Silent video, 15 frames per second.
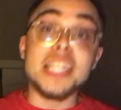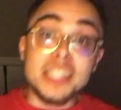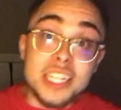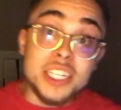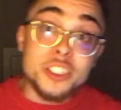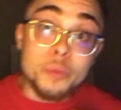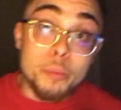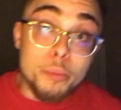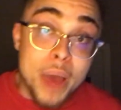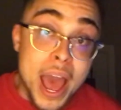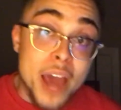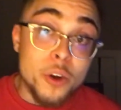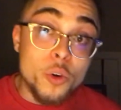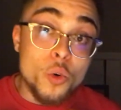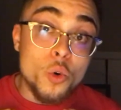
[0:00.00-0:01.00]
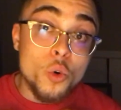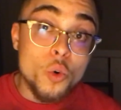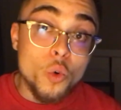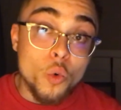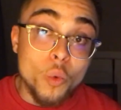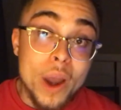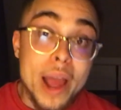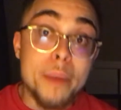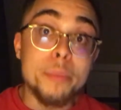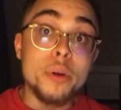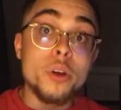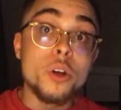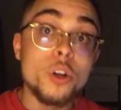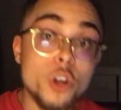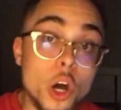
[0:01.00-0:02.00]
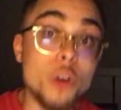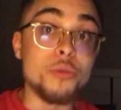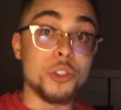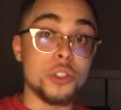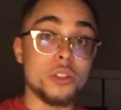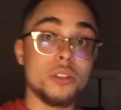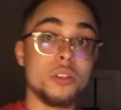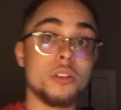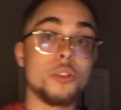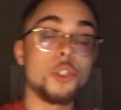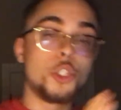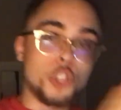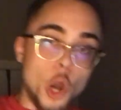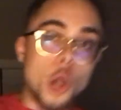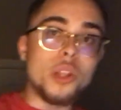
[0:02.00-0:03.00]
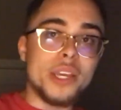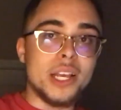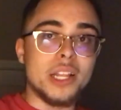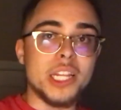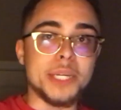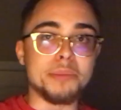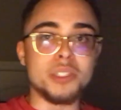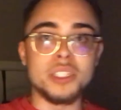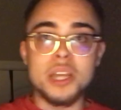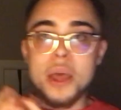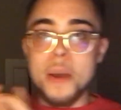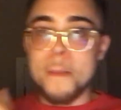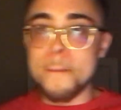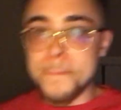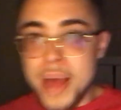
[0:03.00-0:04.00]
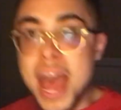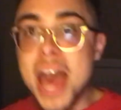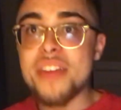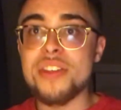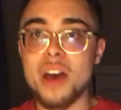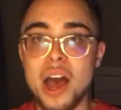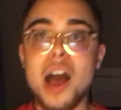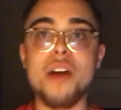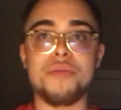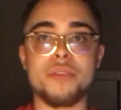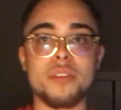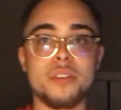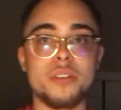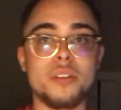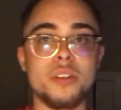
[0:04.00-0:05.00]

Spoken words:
in this battle rap culture. Charlie Clips, Math Hoffa.